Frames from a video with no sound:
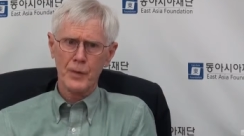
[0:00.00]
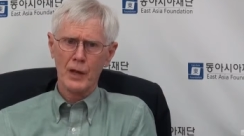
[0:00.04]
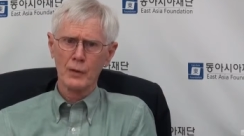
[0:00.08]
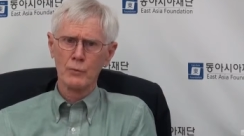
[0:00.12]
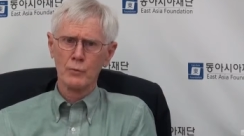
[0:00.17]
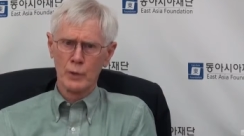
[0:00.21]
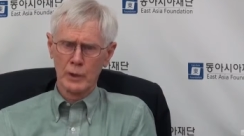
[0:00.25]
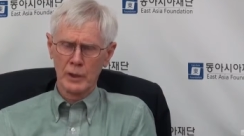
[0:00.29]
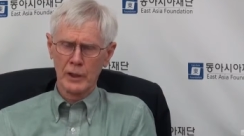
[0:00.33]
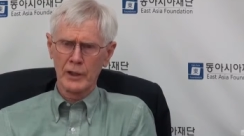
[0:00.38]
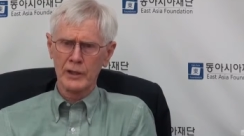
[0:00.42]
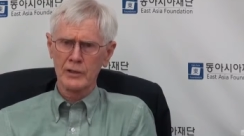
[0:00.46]

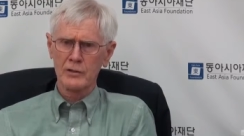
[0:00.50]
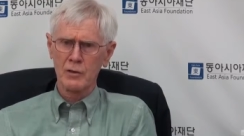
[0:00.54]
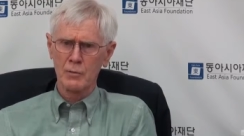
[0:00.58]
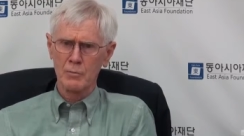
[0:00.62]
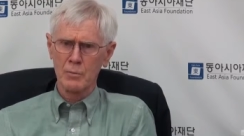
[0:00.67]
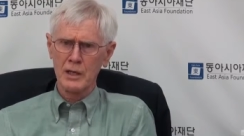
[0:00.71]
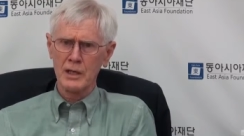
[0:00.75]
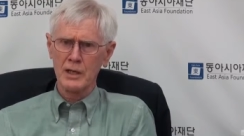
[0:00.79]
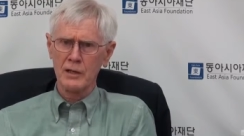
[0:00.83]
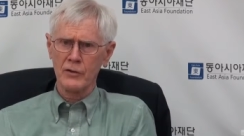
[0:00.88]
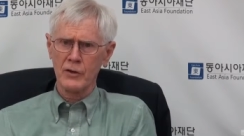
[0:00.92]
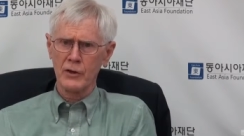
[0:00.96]
And really to
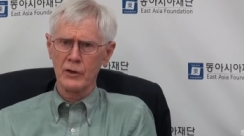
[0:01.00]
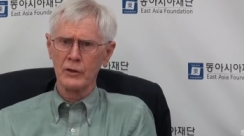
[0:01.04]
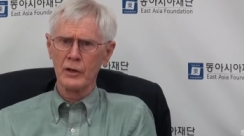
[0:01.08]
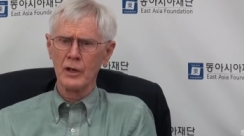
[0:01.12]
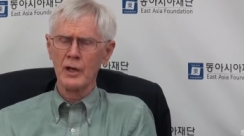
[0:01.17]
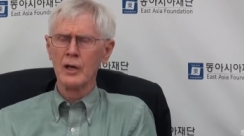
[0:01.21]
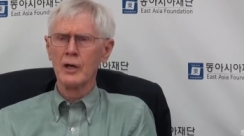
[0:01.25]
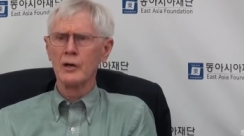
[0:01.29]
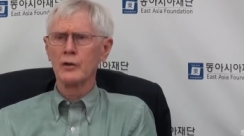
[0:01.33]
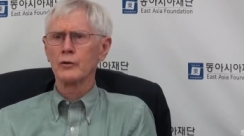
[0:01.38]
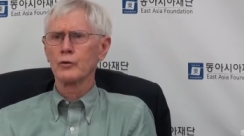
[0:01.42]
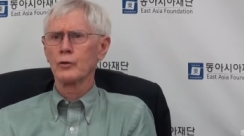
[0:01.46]
be the
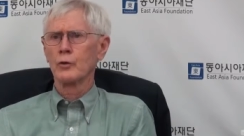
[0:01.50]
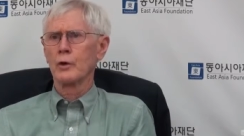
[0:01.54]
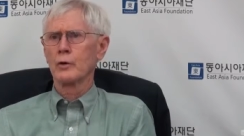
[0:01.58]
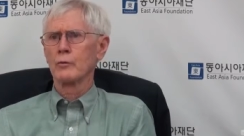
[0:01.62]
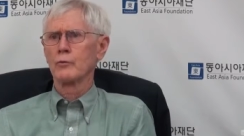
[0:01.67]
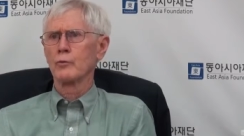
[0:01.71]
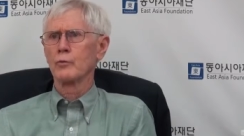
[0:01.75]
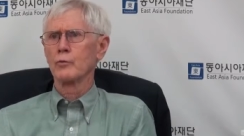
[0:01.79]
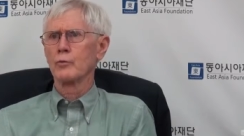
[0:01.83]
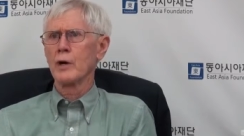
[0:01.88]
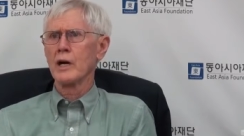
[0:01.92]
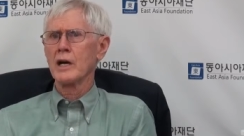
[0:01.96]
sort
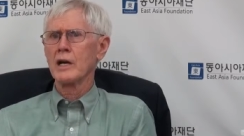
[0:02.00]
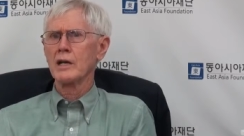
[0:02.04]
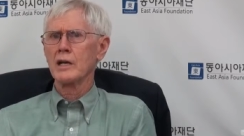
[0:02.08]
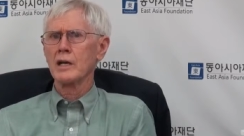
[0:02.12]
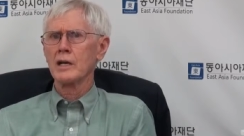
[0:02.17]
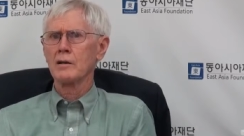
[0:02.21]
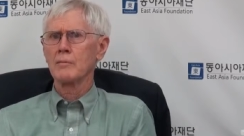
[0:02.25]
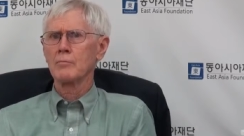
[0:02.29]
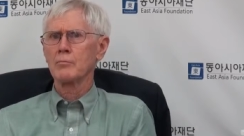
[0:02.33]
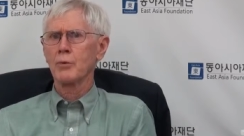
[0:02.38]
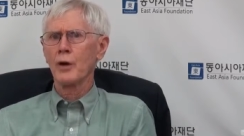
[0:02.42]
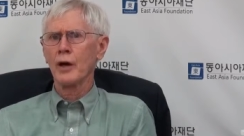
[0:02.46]
of
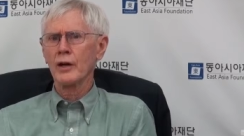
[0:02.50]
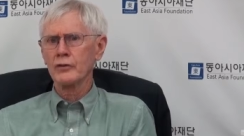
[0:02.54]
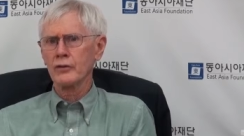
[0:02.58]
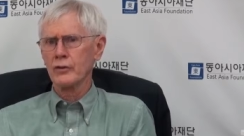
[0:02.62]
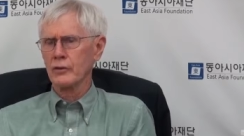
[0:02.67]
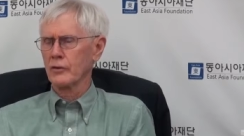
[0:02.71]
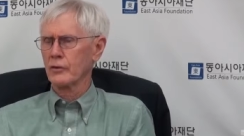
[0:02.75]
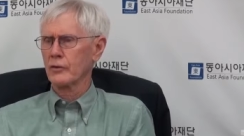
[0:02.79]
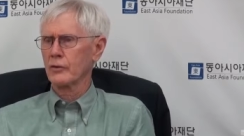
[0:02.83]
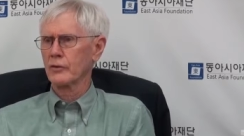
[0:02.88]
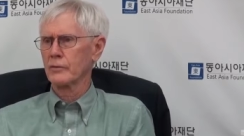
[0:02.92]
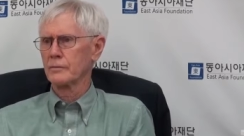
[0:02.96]
reigning
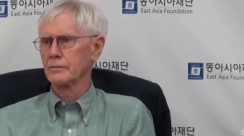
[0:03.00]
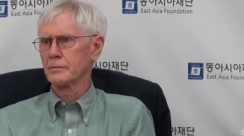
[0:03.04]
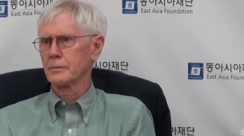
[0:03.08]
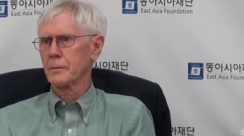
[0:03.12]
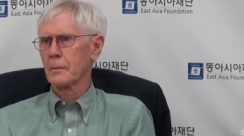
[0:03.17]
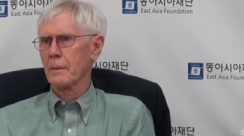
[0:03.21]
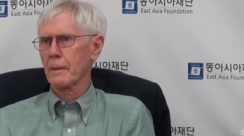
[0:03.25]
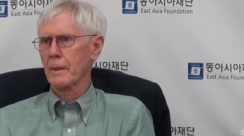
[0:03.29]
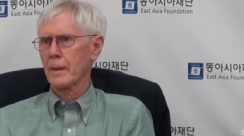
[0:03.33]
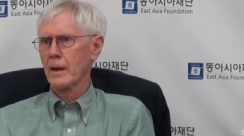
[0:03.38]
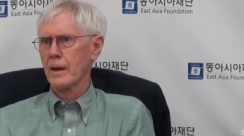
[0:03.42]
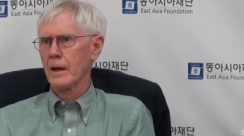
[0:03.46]
presence
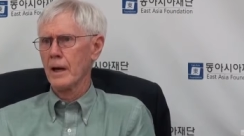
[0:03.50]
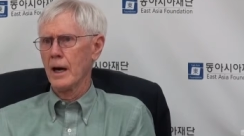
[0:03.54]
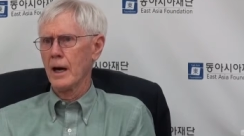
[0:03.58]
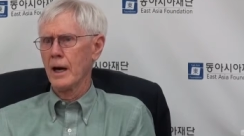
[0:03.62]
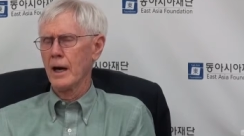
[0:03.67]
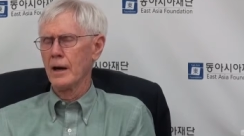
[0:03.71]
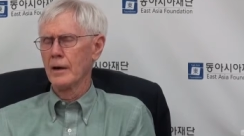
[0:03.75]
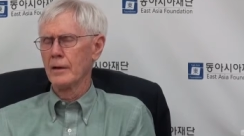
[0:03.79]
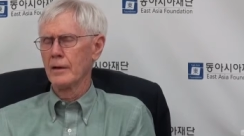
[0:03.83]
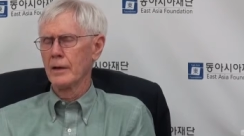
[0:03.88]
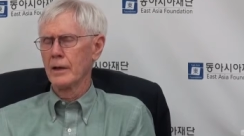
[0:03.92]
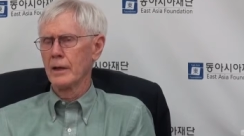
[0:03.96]

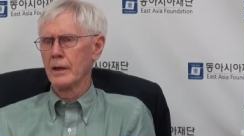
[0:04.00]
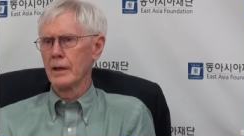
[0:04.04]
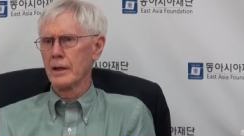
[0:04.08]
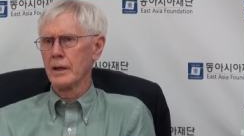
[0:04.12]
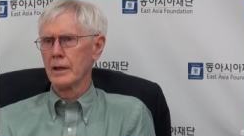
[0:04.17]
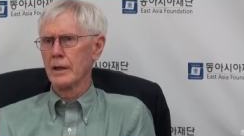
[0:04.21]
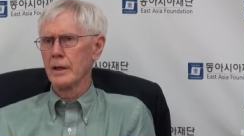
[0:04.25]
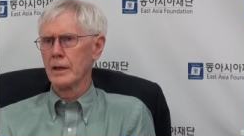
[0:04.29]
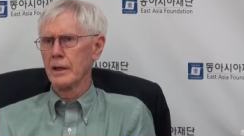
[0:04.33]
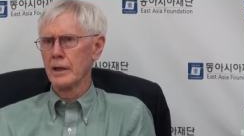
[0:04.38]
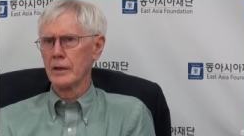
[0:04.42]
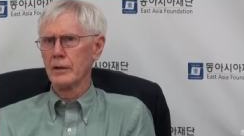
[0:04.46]

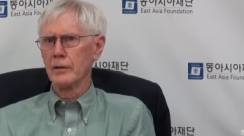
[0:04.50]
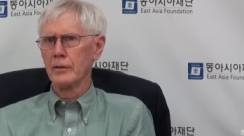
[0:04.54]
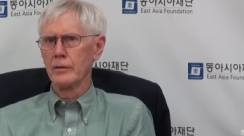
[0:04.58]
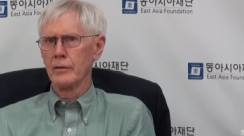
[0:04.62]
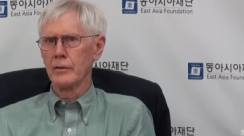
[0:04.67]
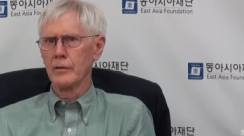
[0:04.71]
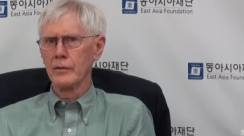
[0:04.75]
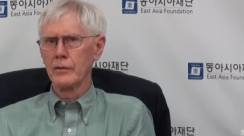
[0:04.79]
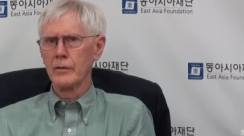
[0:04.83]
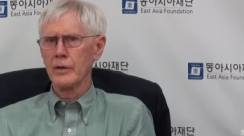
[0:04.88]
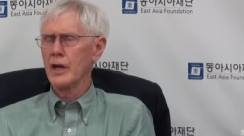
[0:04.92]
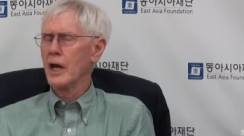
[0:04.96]
in
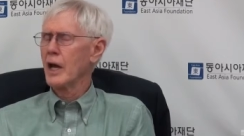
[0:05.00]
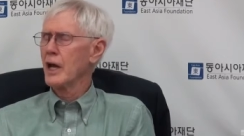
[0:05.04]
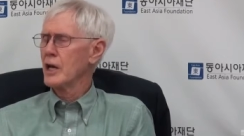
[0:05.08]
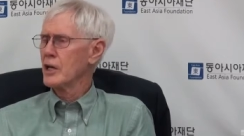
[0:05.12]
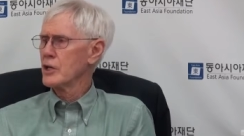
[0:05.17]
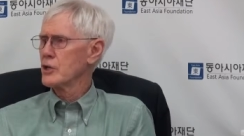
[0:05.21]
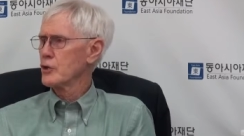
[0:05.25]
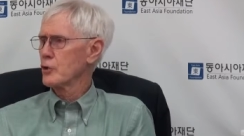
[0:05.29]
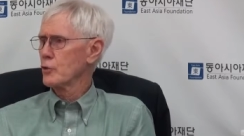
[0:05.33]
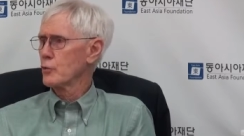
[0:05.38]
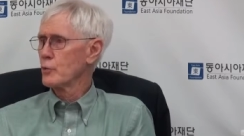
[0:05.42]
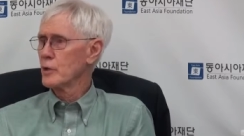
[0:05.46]
the
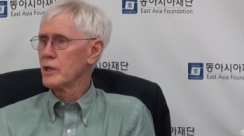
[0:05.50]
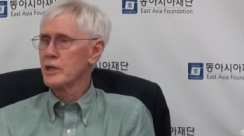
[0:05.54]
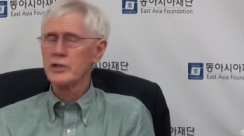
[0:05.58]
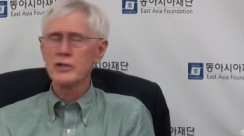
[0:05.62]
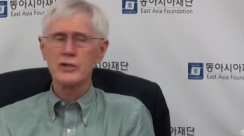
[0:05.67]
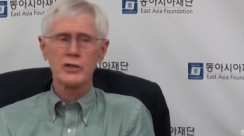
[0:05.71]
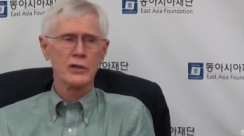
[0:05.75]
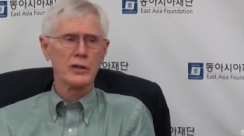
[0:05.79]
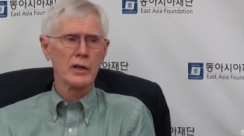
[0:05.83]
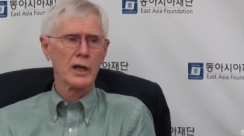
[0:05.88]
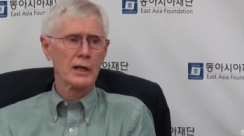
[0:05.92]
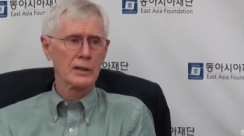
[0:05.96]
Asia
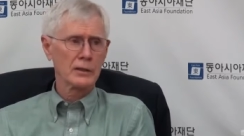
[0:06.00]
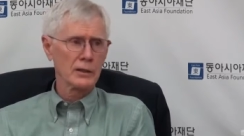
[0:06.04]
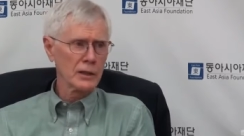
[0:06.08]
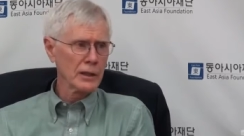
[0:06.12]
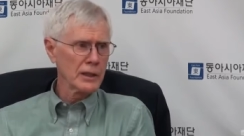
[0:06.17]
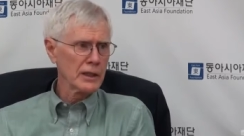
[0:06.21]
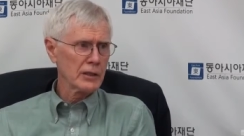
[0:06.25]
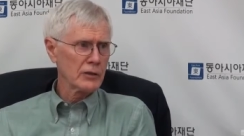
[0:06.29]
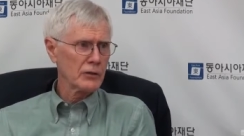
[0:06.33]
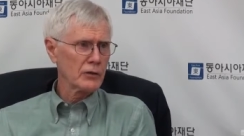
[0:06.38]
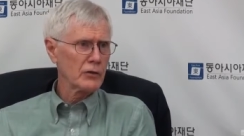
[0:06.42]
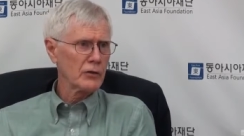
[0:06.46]
region at
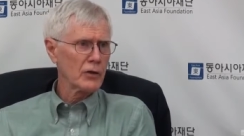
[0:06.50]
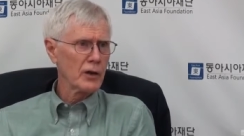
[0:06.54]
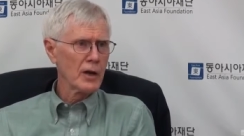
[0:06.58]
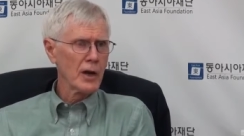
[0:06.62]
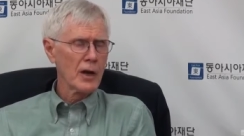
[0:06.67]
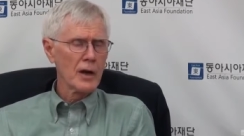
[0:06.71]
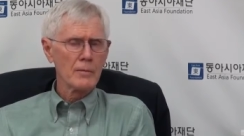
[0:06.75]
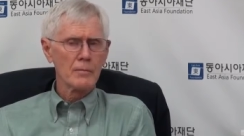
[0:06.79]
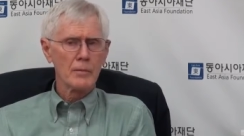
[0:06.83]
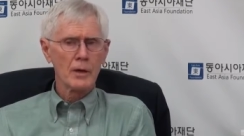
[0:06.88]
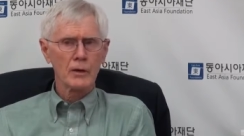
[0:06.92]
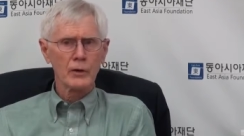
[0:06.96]
least,
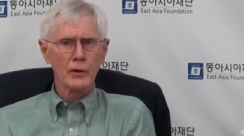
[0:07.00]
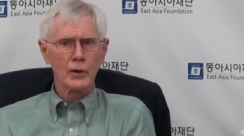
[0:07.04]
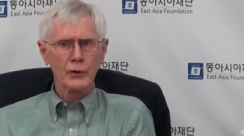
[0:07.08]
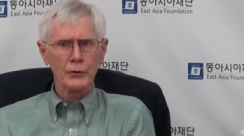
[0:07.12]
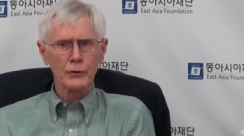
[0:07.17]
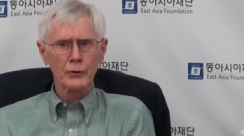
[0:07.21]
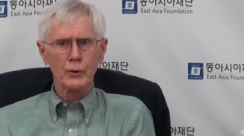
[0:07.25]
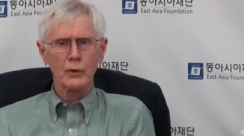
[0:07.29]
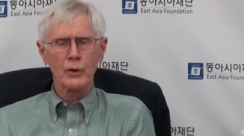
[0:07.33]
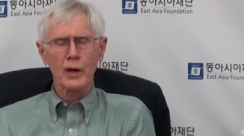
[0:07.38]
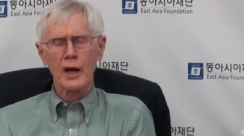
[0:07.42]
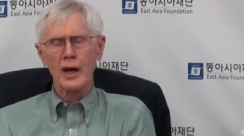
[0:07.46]
but
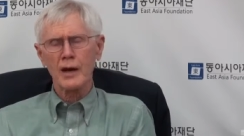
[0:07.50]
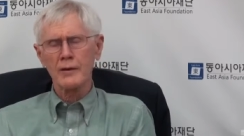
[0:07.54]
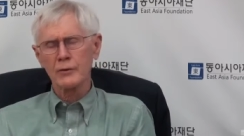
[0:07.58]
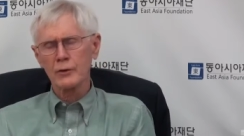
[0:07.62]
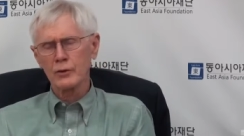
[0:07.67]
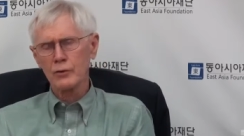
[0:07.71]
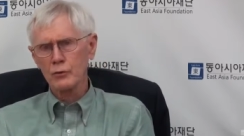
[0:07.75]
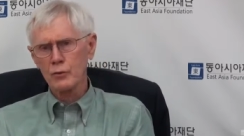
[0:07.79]
also to have a